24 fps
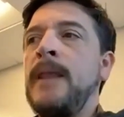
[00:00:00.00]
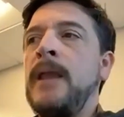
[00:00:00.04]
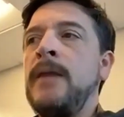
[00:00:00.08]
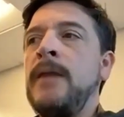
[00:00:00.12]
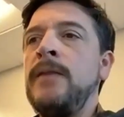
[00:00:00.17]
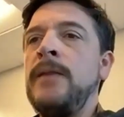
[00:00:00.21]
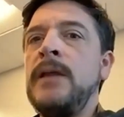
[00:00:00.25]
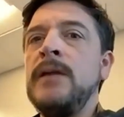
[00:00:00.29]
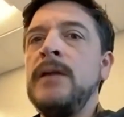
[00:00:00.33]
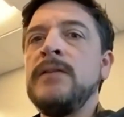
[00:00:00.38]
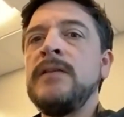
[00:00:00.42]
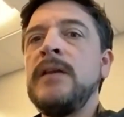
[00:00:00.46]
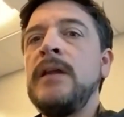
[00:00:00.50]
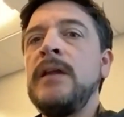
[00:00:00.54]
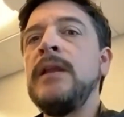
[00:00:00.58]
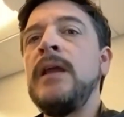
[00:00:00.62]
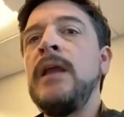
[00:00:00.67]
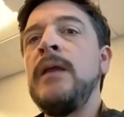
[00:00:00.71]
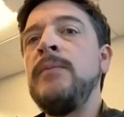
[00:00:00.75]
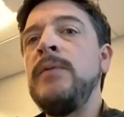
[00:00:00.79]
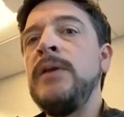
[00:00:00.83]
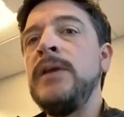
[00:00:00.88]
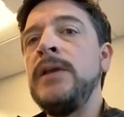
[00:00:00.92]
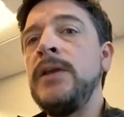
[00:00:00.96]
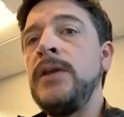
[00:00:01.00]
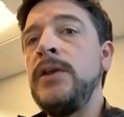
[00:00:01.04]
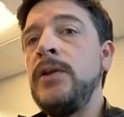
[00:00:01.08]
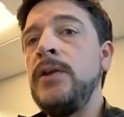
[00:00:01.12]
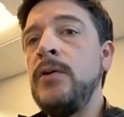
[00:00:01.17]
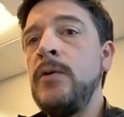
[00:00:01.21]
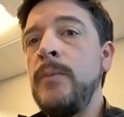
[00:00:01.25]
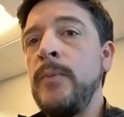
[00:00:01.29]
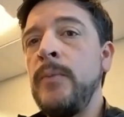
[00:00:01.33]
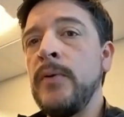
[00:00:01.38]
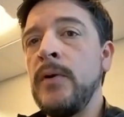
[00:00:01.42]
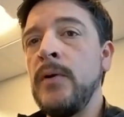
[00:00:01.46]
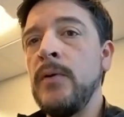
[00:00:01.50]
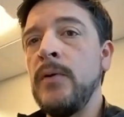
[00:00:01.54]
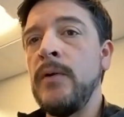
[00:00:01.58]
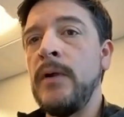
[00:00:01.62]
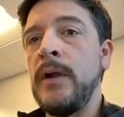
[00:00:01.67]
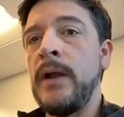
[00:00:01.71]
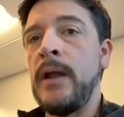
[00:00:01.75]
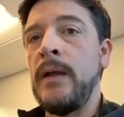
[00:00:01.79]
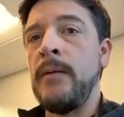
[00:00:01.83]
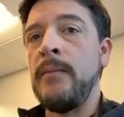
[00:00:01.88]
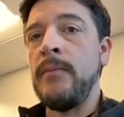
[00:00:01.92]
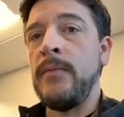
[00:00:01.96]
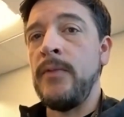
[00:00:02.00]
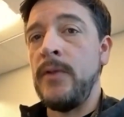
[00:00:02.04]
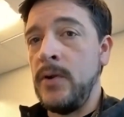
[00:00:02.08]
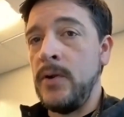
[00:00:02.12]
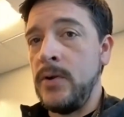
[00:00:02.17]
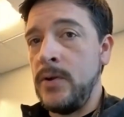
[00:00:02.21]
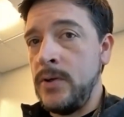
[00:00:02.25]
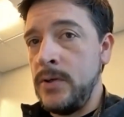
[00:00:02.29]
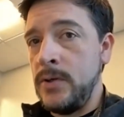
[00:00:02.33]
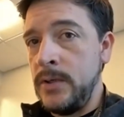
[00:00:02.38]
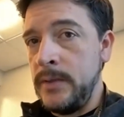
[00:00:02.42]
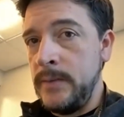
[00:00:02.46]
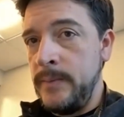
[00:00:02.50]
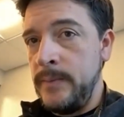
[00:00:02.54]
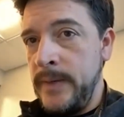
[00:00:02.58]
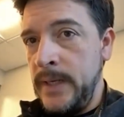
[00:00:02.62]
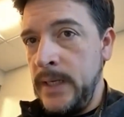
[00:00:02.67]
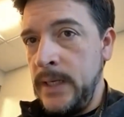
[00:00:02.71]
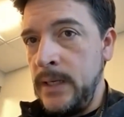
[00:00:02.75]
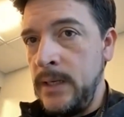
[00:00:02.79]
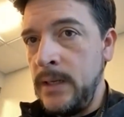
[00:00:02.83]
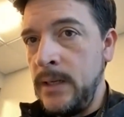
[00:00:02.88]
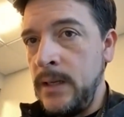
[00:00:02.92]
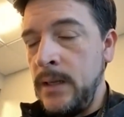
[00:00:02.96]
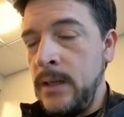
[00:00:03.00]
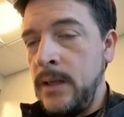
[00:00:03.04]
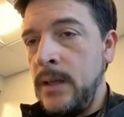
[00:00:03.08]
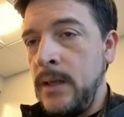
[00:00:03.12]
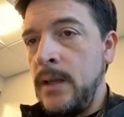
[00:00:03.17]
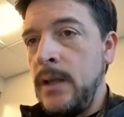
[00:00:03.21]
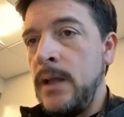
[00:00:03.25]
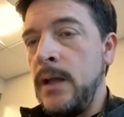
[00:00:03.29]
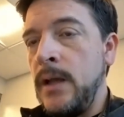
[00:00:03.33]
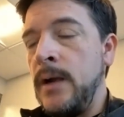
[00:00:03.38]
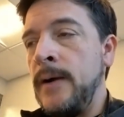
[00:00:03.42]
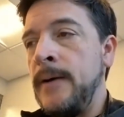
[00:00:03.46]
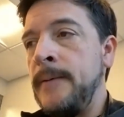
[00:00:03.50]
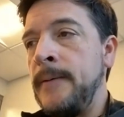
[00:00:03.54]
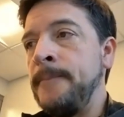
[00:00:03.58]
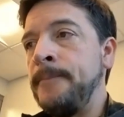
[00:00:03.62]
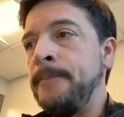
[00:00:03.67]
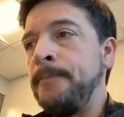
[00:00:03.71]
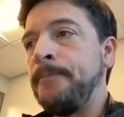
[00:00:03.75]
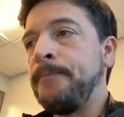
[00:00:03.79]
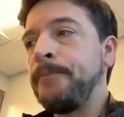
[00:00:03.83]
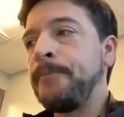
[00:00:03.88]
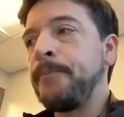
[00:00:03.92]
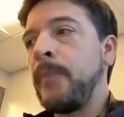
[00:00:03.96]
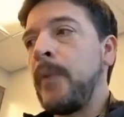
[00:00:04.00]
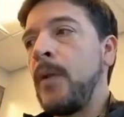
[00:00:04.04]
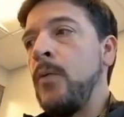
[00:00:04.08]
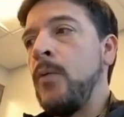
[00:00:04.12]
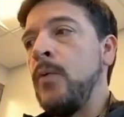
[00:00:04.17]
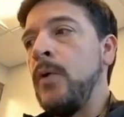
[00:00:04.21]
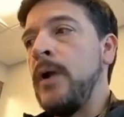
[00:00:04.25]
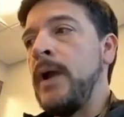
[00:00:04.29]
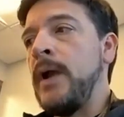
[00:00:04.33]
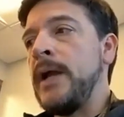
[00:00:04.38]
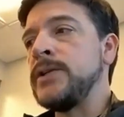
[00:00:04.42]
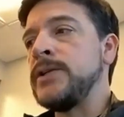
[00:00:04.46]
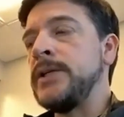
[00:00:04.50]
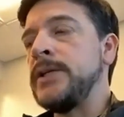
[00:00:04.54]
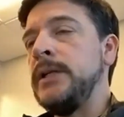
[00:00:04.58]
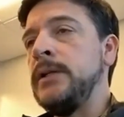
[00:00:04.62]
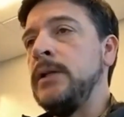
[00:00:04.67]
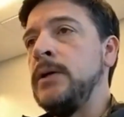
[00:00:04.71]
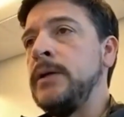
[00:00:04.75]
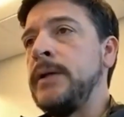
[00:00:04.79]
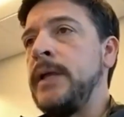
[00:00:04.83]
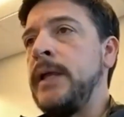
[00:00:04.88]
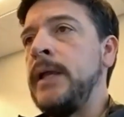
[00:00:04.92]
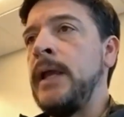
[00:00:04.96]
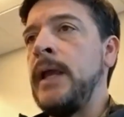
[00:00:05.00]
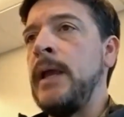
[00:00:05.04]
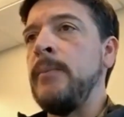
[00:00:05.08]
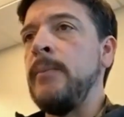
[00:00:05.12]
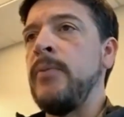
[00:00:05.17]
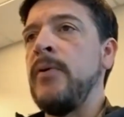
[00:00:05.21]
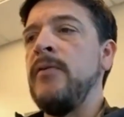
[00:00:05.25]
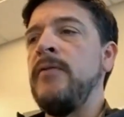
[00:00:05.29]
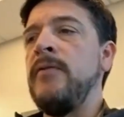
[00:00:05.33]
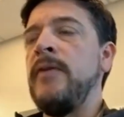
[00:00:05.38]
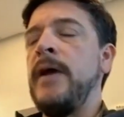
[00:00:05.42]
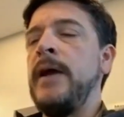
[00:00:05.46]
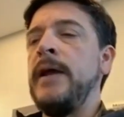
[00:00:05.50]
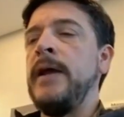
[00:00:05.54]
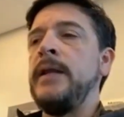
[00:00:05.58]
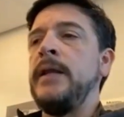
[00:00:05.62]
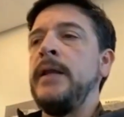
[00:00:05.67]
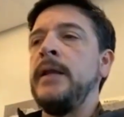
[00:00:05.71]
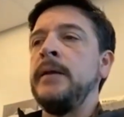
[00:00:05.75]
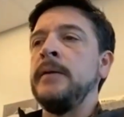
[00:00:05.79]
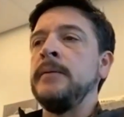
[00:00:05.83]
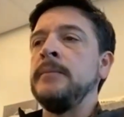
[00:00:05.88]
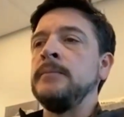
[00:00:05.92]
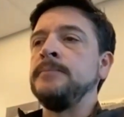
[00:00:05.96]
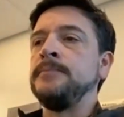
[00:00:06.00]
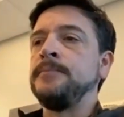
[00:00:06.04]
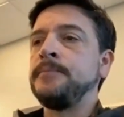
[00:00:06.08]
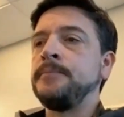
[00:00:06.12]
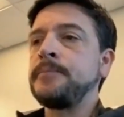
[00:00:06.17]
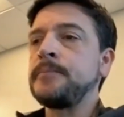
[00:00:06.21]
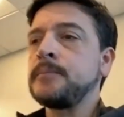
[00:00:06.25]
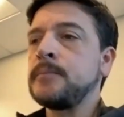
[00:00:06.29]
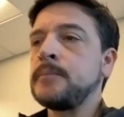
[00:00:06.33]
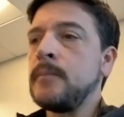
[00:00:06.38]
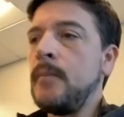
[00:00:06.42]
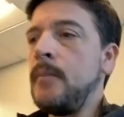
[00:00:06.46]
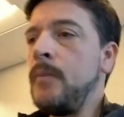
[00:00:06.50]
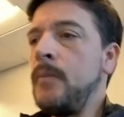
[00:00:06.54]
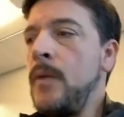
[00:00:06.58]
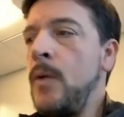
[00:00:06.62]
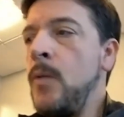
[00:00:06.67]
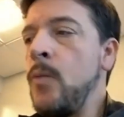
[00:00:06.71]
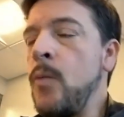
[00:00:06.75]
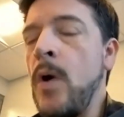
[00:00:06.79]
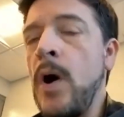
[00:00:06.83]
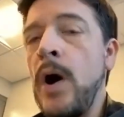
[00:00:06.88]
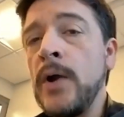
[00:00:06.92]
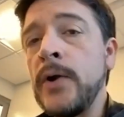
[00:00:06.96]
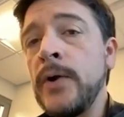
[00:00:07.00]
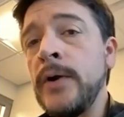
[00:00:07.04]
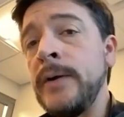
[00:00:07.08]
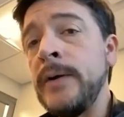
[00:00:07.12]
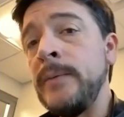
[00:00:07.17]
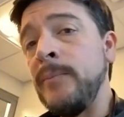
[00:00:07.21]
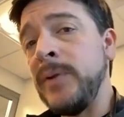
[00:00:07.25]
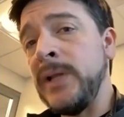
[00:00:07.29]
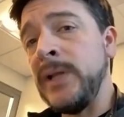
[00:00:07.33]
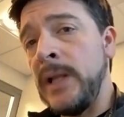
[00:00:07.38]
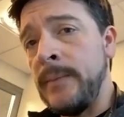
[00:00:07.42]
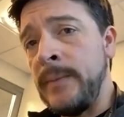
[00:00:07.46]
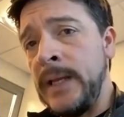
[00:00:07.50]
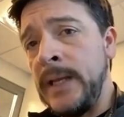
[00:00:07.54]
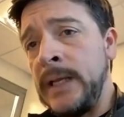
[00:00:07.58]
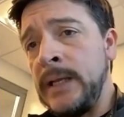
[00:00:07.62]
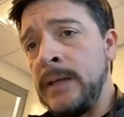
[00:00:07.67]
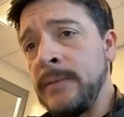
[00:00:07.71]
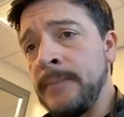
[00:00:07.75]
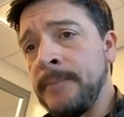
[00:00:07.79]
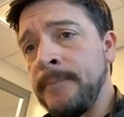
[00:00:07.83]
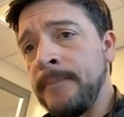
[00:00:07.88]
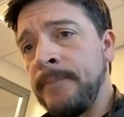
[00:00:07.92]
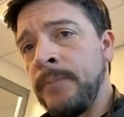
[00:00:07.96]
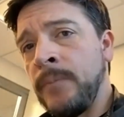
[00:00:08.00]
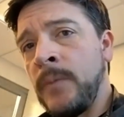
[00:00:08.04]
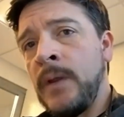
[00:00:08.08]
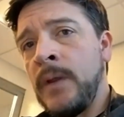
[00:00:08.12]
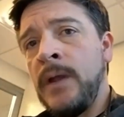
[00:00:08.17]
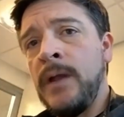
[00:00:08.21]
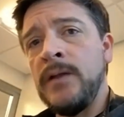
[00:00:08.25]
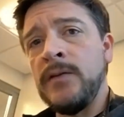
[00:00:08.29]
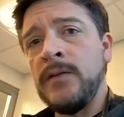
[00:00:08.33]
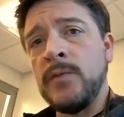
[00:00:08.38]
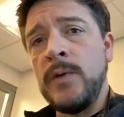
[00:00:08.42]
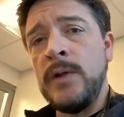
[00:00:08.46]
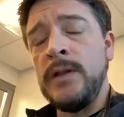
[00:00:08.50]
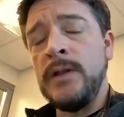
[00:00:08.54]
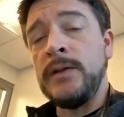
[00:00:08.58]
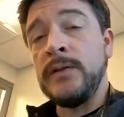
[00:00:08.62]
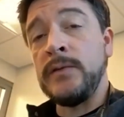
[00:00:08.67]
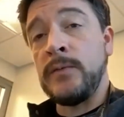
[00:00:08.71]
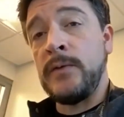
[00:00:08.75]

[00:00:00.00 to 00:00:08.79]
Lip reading: in the Ascend ABQ program, there could be. We're actually looking at providing water and plumbing as well